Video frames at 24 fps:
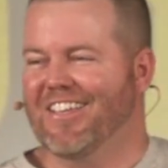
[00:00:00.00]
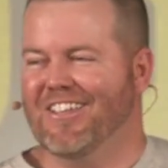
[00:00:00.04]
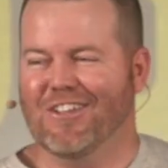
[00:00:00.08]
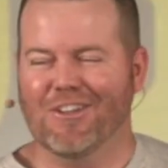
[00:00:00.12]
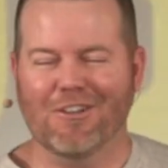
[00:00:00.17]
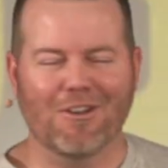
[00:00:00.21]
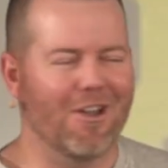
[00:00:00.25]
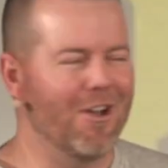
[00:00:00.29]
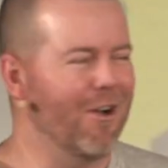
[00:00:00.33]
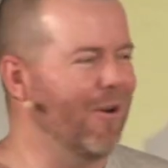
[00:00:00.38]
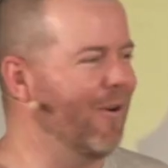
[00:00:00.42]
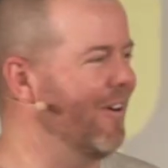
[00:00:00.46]

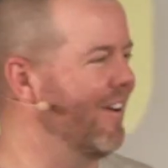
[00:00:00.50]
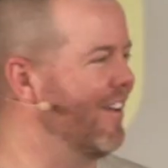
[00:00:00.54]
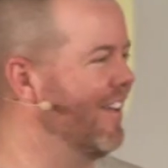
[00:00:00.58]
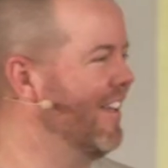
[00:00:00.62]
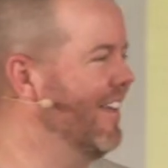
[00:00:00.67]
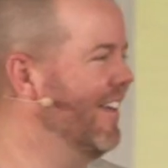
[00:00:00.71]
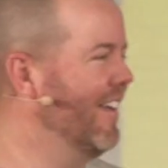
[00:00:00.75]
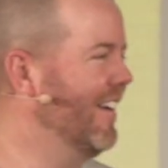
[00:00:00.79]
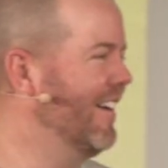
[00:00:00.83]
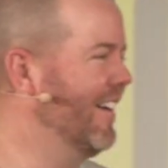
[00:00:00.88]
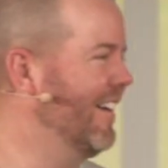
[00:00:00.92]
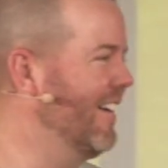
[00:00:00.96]
You know,
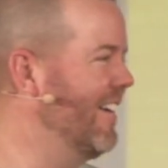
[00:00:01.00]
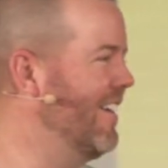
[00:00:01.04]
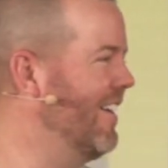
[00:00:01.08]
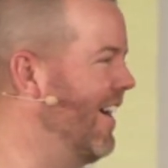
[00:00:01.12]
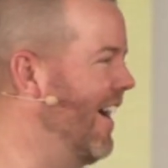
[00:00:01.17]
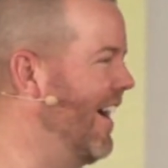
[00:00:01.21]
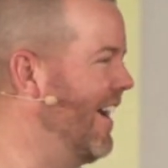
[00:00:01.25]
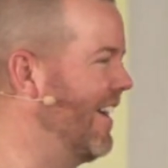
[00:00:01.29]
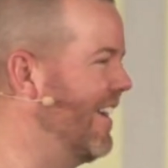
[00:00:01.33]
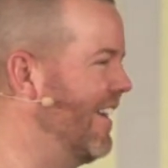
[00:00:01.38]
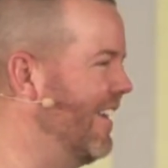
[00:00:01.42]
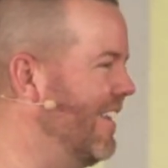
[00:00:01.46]

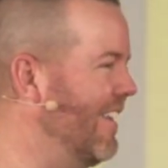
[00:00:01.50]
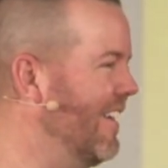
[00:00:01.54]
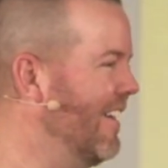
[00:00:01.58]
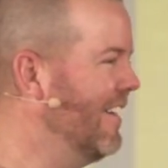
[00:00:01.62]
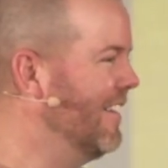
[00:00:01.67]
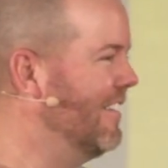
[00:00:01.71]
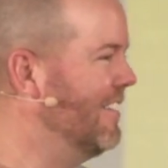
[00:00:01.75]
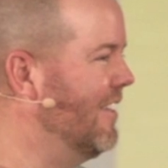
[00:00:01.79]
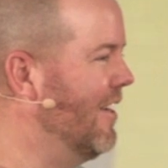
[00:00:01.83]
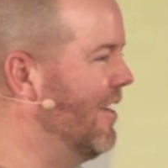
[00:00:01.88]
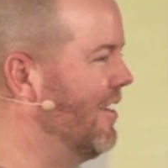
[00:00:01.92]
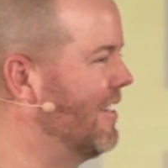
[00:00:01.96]
like,
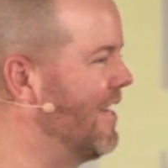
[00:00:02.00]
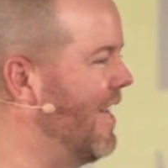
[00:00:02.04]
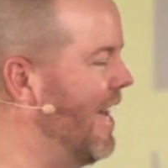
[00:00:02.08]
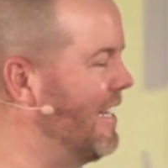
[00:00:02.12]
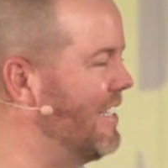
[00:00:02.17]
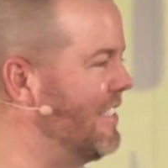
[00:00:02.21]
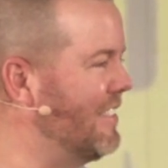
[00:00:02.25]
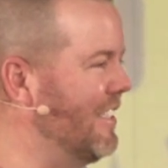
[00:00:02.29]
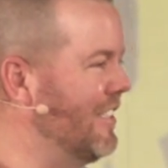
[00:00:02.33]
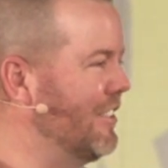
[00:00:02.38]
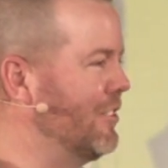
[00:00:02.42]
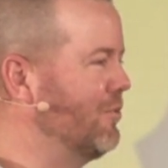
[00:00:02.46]
they'll
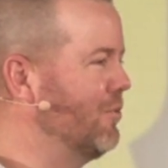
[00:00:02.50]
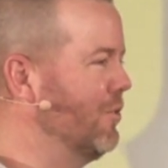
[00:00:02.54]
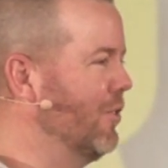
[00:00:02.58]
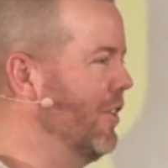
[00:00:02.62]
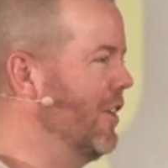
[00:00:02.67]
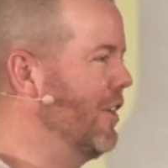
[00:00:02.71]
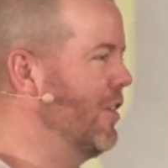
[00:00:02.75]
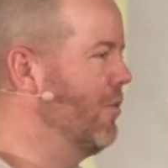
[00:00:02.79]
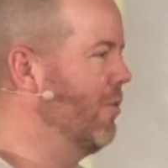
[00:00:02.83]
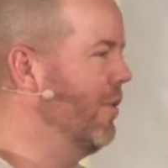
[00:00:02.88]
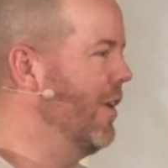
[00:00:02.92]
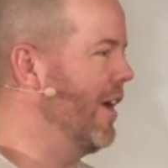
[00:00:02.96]
catch this
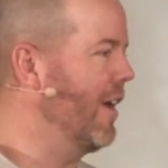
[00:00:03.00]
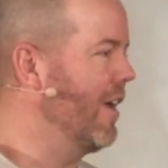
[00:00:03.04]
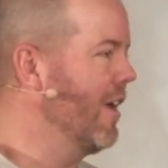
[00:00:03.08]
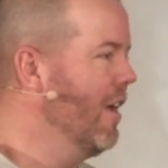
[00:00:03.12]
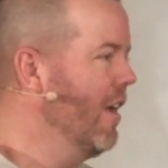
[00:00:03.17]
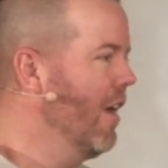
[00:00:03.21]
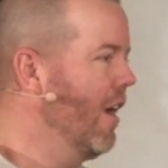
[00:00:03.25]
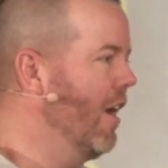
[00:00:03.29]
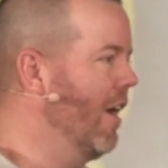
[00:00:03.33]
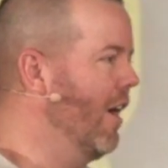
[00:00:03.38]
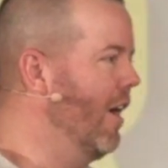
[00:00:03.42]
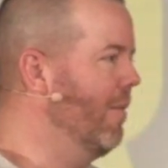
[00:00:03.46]
really quick.
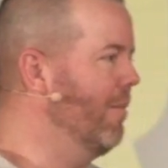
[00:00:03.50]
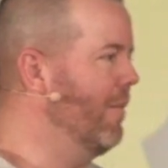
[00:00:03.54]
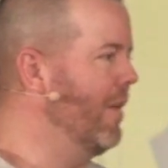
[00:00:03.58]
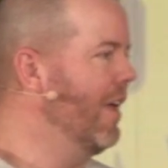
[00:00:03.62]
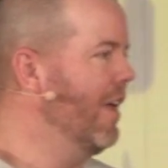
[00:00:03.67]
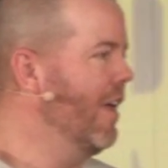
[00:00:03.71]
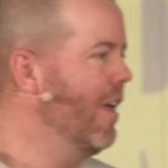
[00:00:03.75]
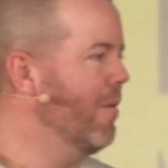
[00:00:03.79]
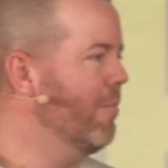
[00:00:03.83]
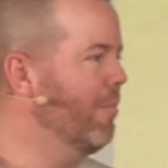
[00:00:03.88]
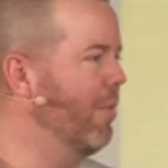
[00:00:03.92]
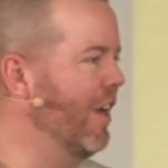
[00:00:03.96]

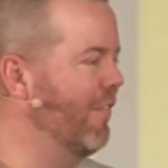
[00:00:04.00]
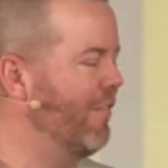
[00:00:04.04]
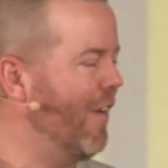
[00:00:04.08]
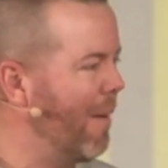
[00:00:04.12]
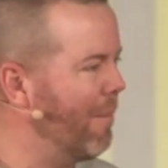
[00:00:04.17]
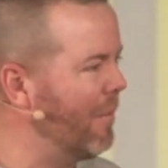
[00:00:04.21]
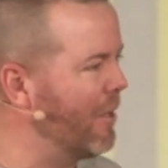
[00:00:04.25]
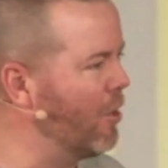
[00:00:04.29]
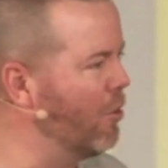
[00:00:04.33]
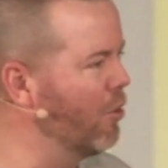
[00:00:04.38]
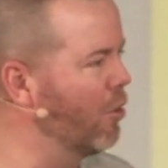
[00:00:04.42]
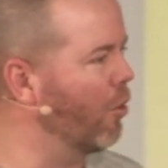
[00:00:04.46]
But if
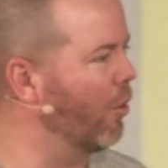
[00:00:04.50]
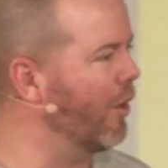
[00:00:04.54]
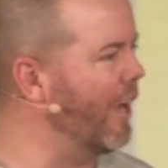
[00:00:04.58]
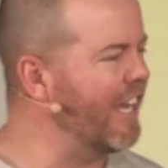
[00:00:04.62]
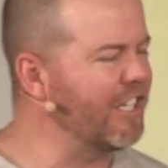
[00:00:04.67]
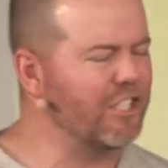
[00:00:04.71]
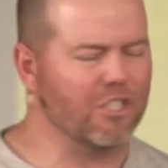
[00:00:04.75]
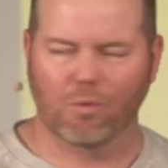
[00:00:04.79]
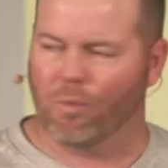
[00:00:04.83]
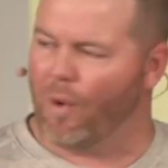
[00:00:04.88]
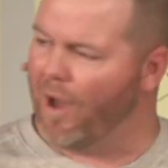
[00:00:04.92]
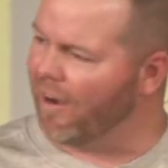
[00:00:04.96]
I'm a new
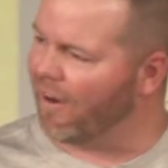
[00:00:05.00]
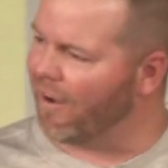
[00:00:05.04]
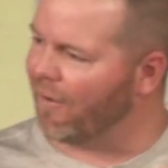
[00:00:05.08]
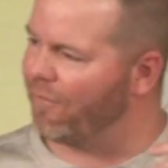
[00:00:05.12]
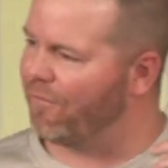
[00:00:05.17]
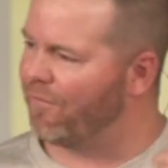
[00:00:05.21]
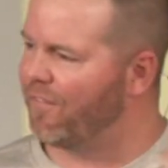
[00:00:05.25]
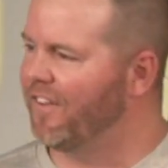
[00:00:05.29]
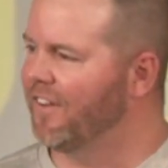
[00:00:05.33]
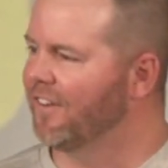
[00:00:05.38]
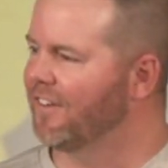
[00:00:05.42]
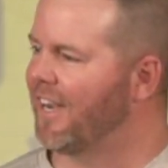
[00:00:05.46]
creation, why do I
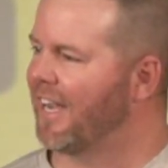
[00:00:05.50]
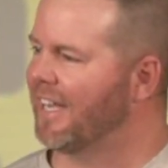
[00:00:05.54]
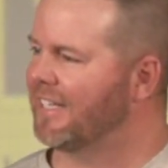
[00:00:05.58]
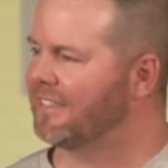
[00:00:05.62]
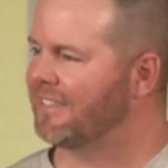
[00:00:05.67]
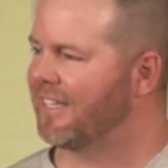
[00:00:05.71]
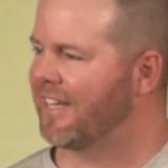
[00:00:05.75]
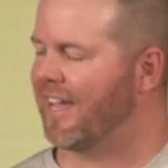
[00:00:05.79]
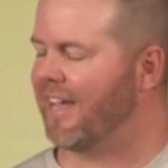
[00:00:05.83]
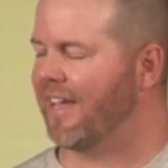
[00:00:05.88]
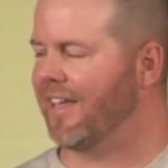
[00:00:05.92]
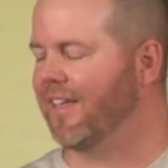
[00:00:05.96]
feel like
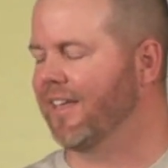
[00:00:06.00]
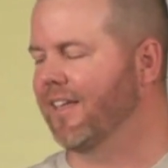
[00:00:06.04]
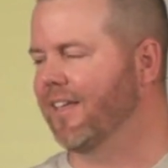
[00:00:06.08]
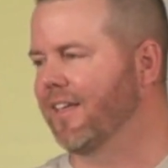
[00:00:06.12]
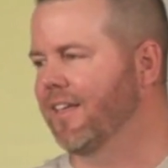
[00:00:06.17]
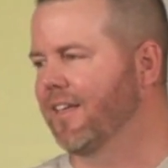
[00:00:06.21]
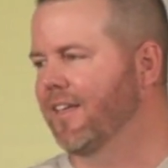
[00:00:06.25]
that?